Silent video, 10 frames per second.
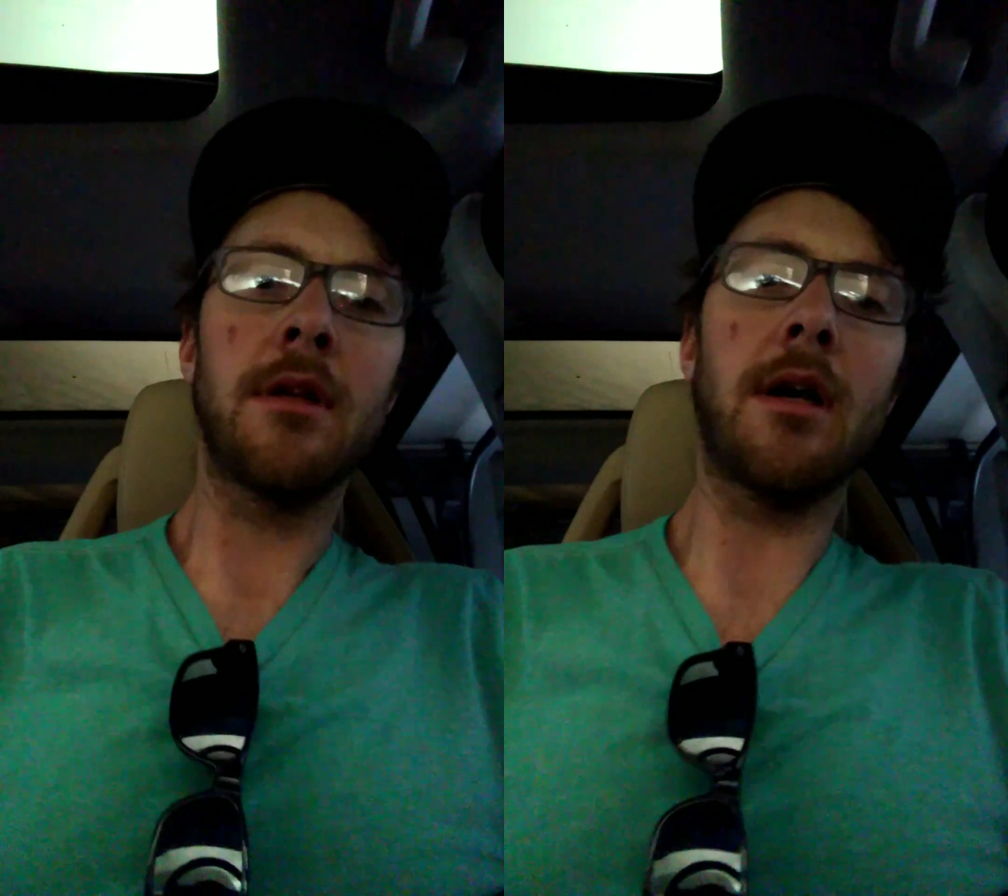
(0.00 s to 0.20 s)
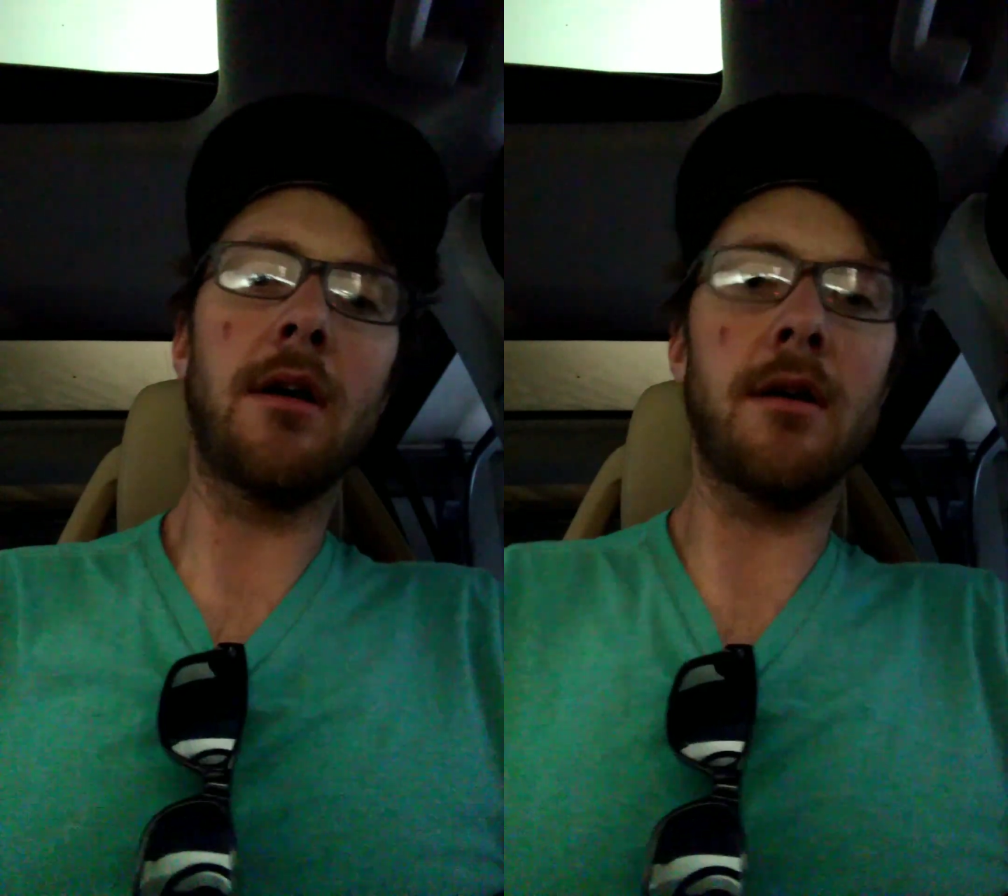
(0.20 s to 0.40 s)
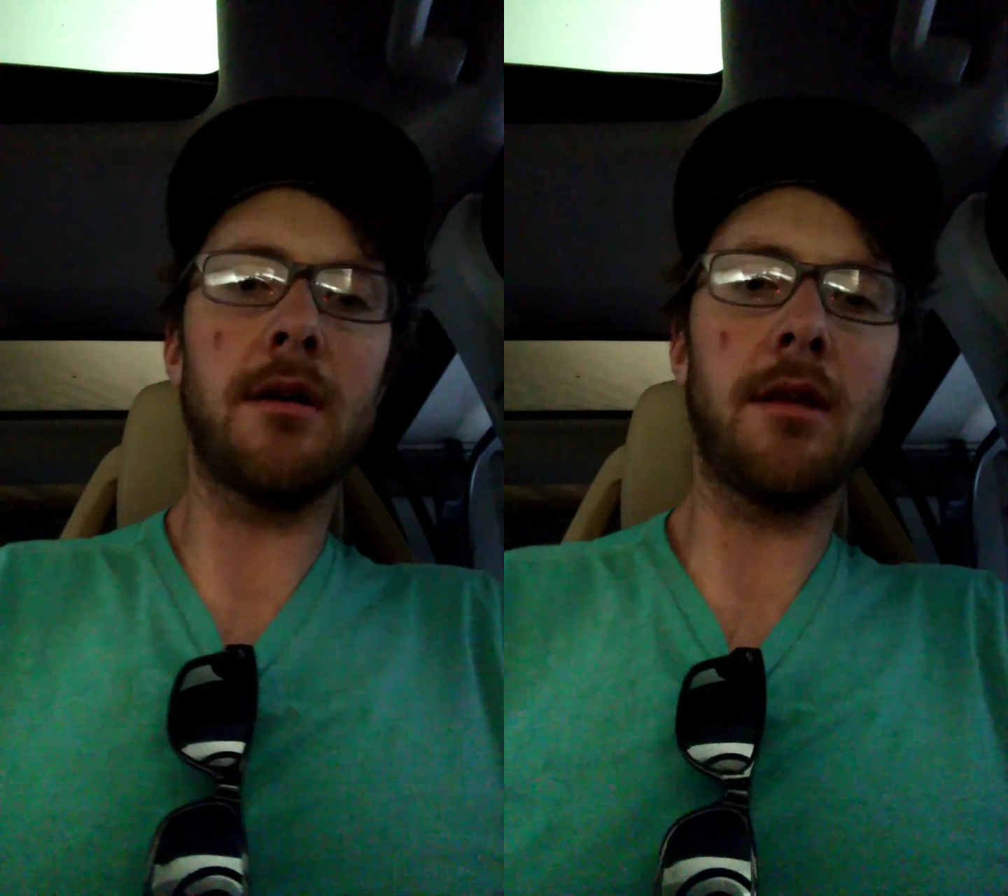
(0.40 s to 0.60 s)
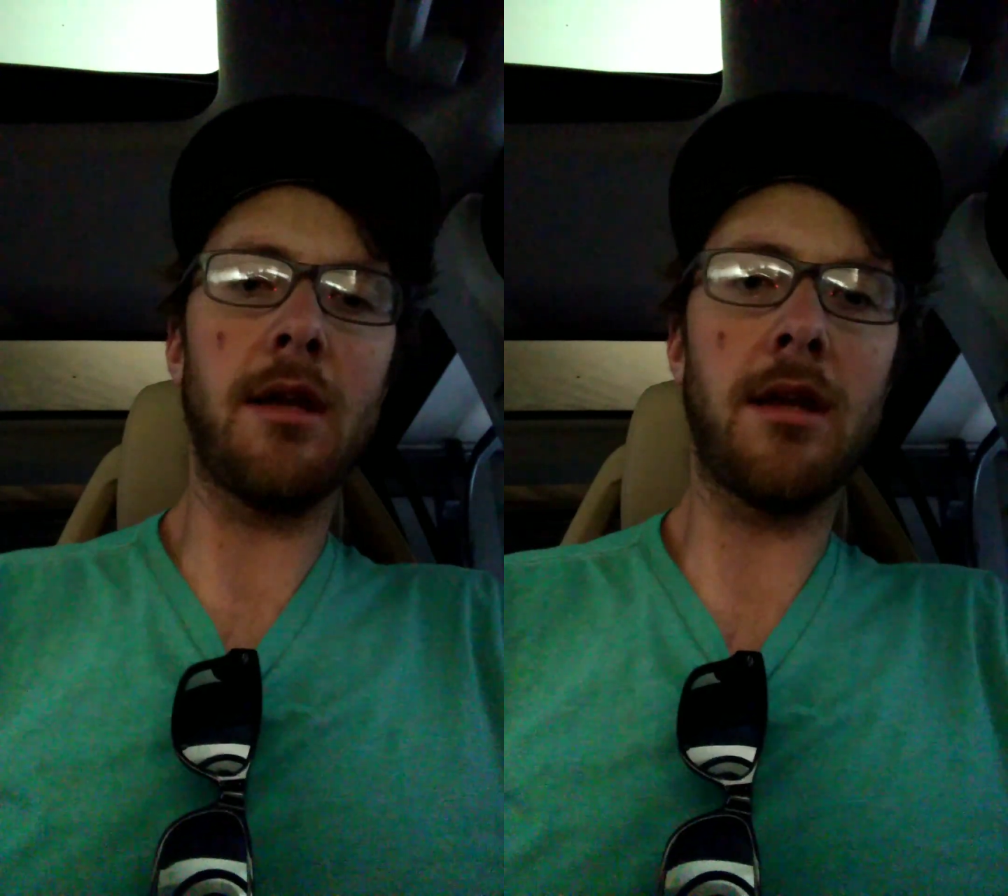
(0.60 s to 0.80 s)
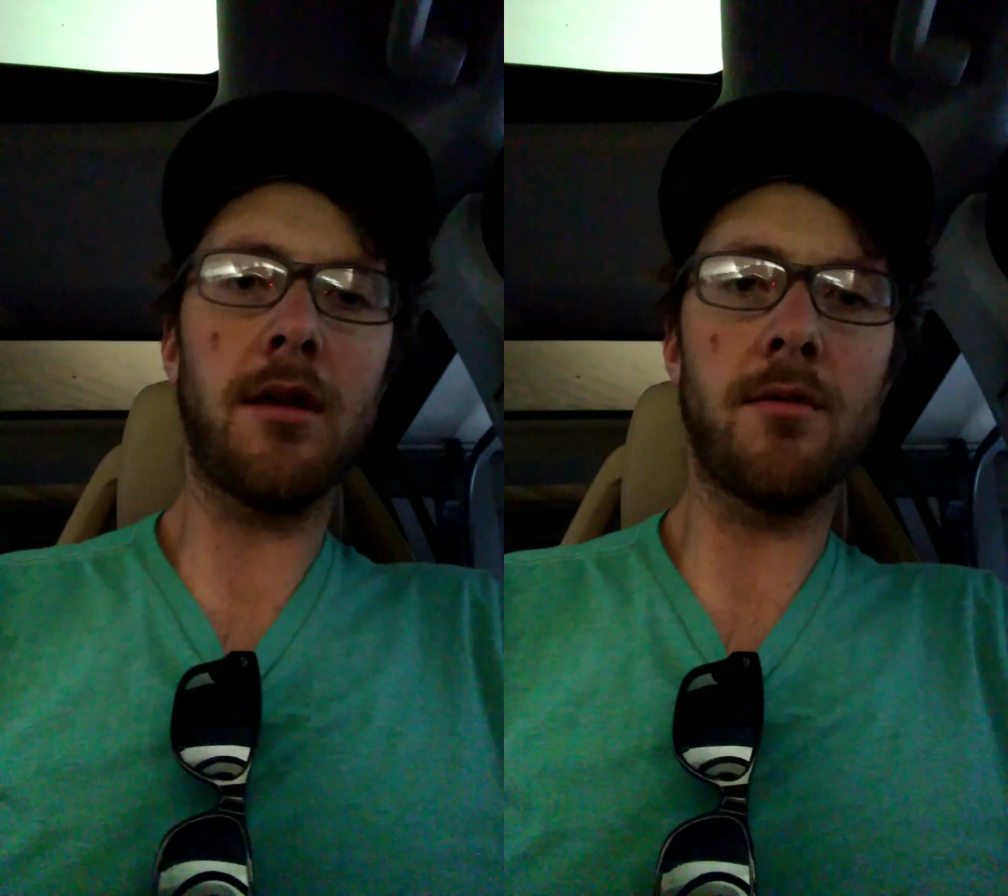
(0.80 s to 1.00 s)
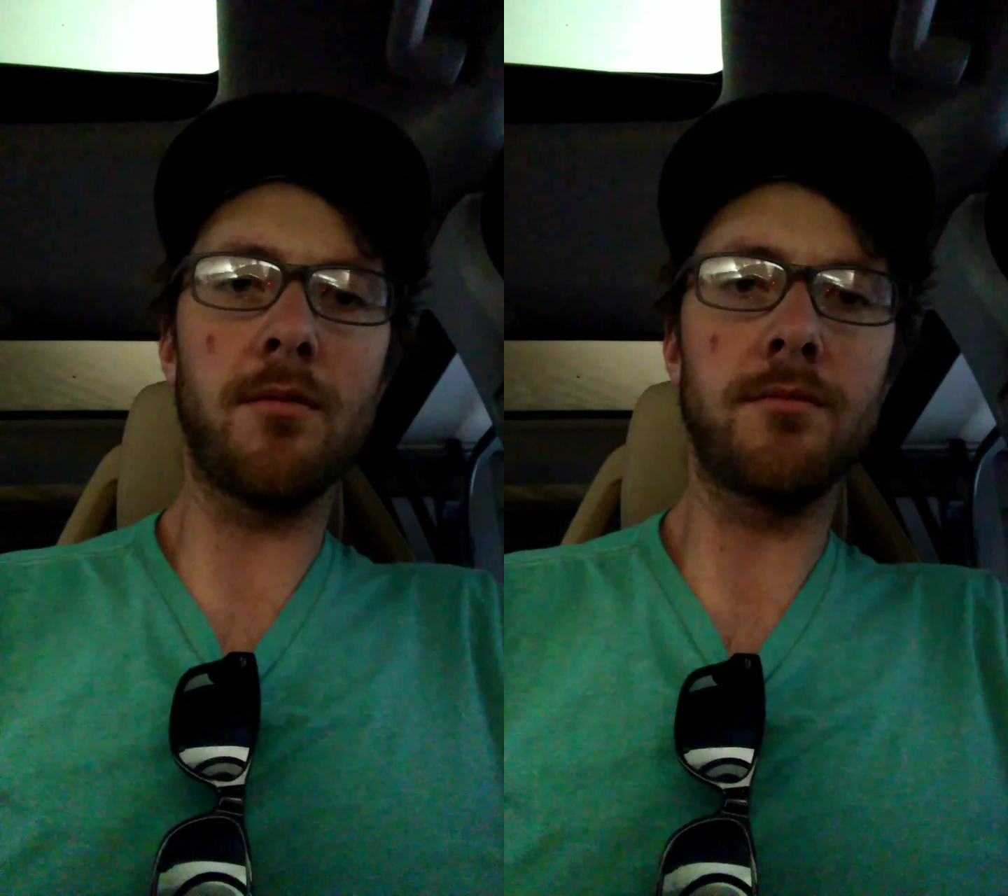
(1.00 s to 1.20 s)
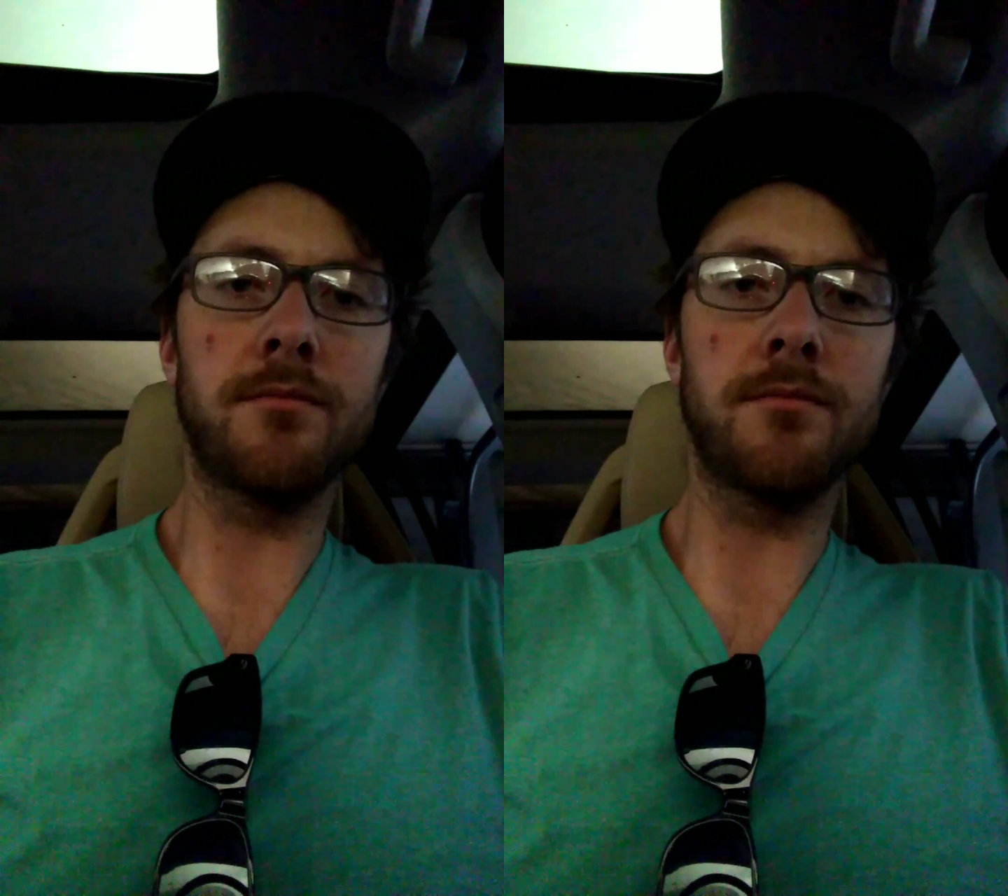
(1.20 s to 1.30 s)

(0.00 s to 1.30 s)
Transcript: Alright, thank you.